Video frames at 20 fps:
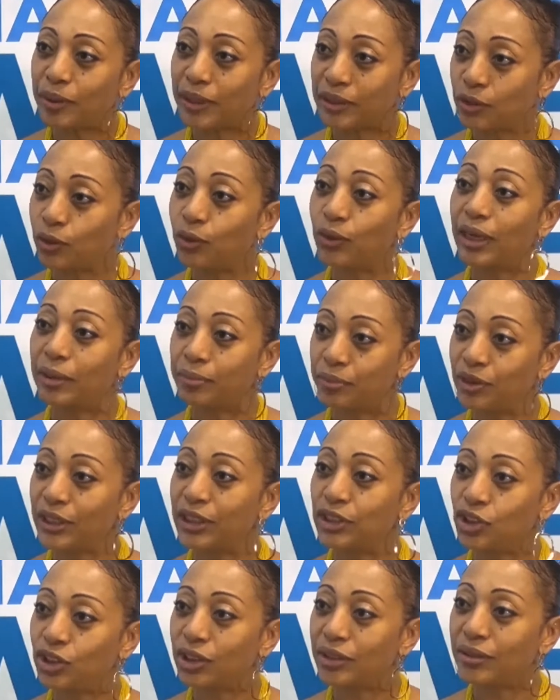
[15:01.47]
and
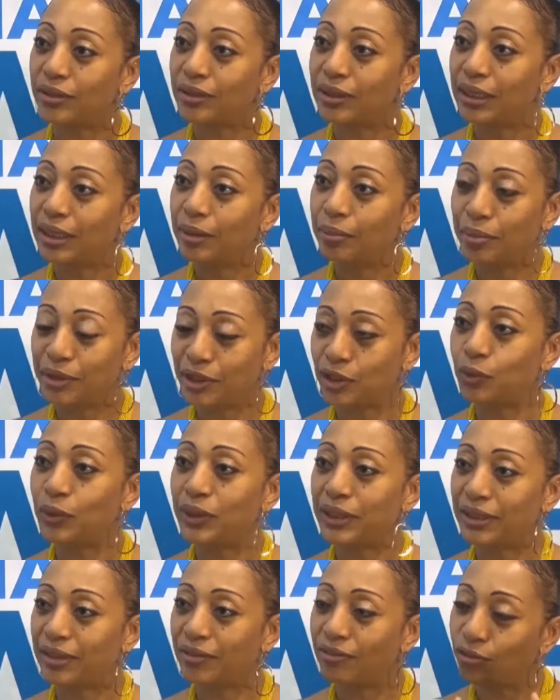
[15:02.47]
collaboration
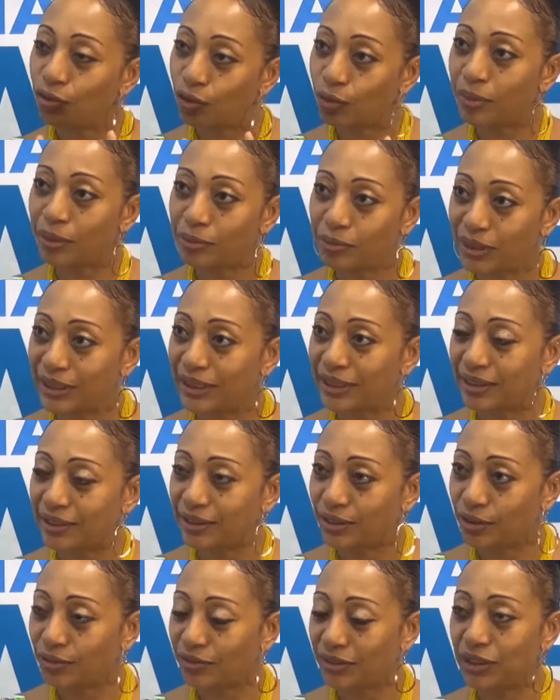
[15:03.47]
between the former
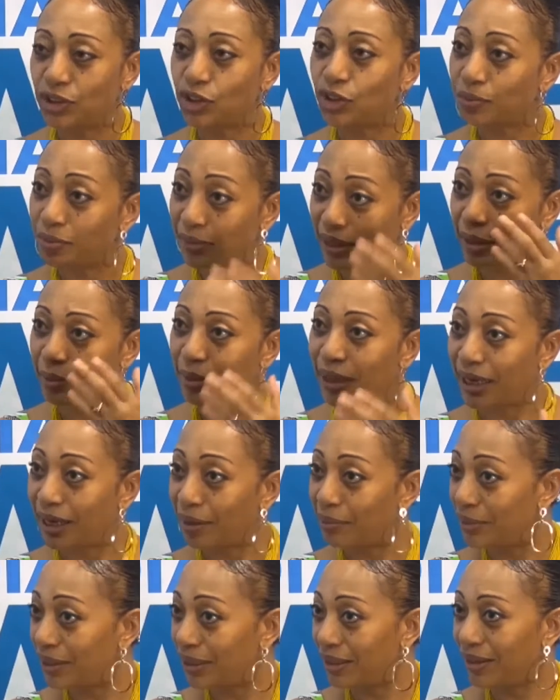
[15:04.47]
president of Egypt, Gamal
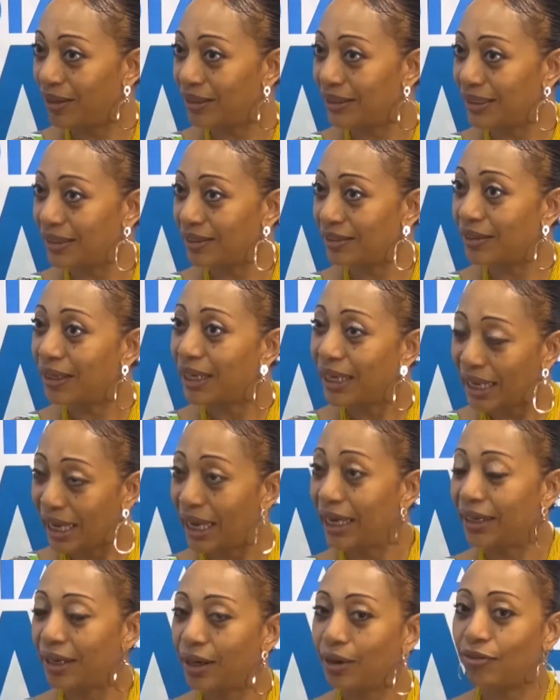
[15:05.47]
Abdel Nasser,
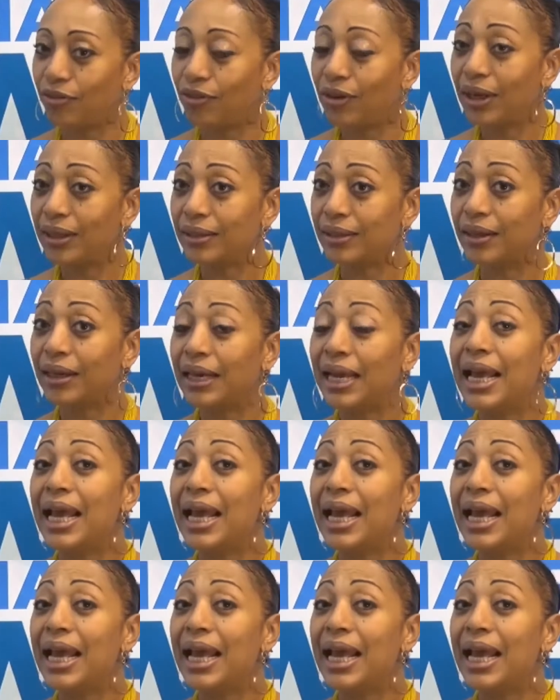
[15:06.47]
and our father.